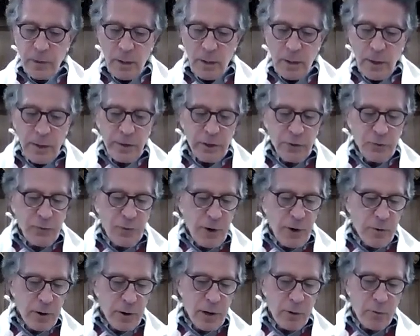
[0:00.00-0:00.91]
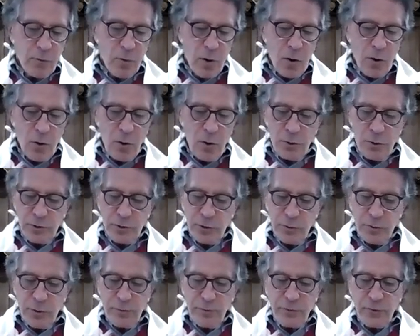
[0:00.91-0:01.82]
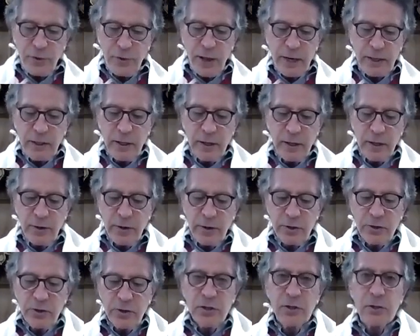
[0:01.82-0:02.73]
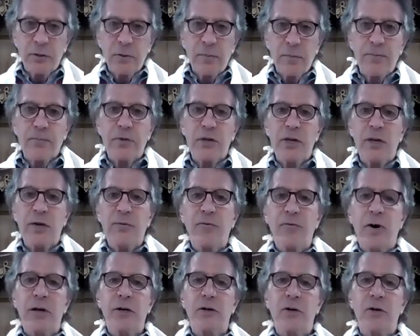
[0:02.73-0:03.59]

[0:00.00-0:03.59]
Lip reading: And these varying roles are reflected in the Divrei